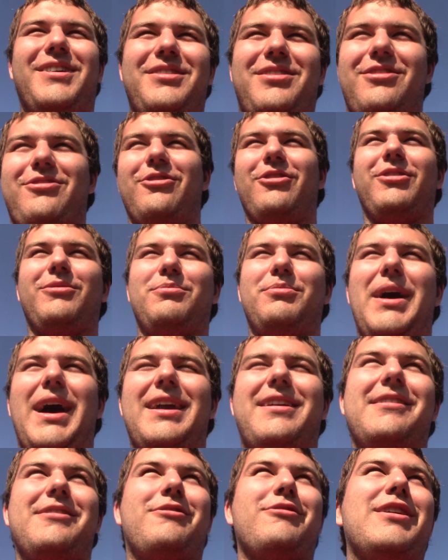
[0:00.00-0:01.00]
So
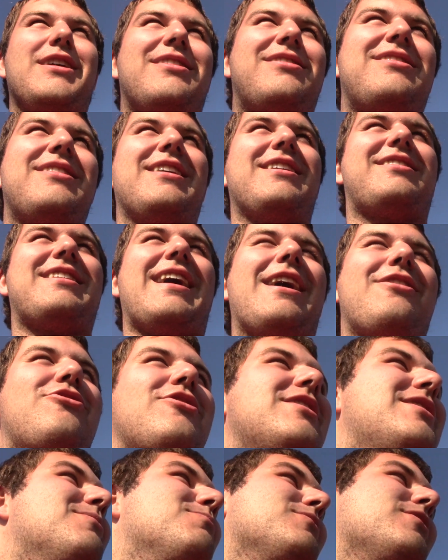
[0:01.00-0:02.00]
back in grade 6,
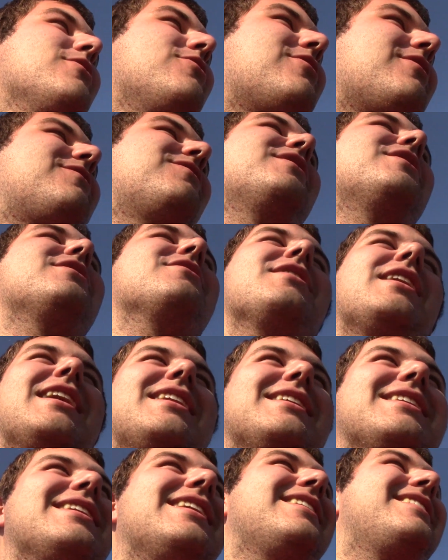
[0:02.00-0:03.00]
actually in a music video I
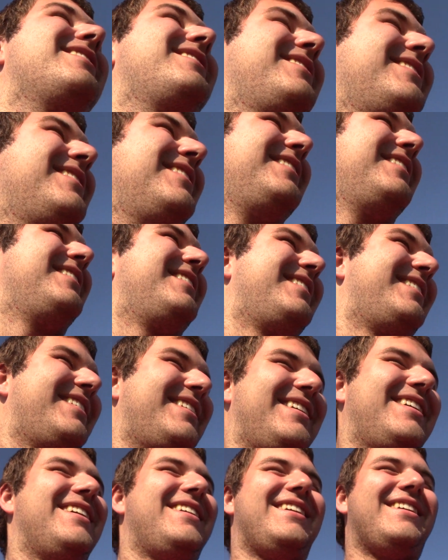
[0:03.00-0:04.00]
did it.
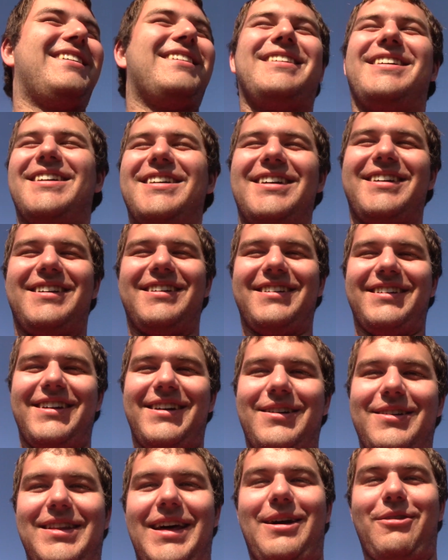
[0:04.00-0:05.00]
Nice.
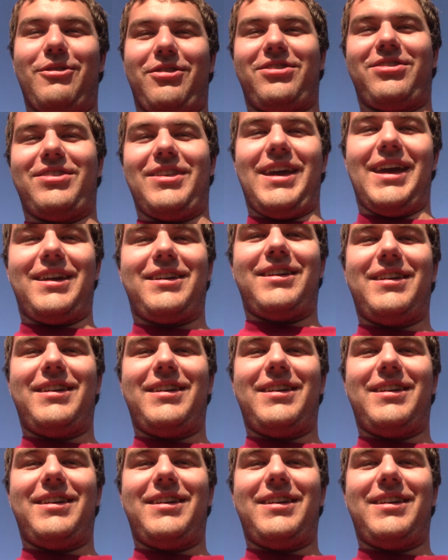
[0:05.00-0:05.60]
Oh, that was sick.